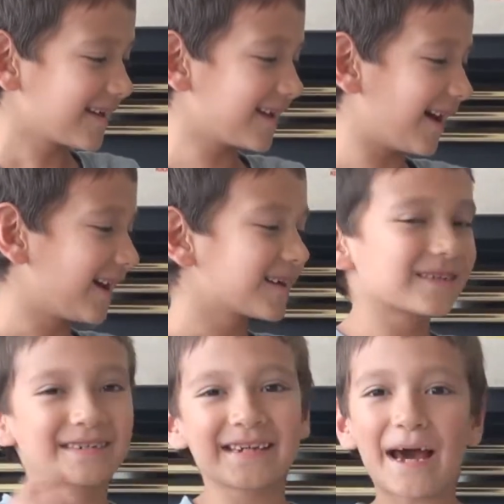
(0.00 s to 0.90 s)
Yeah,
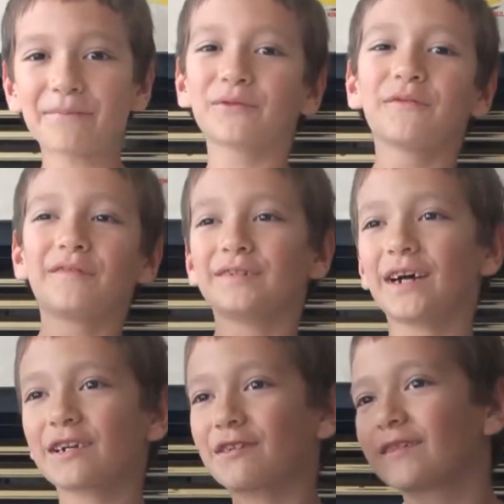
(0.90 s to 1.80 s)
zap them with
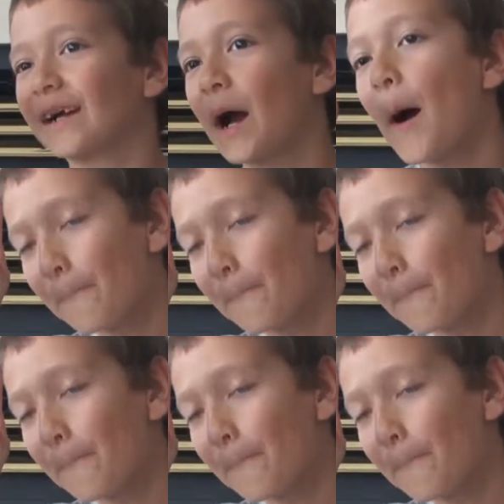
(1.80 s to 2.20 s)
electric,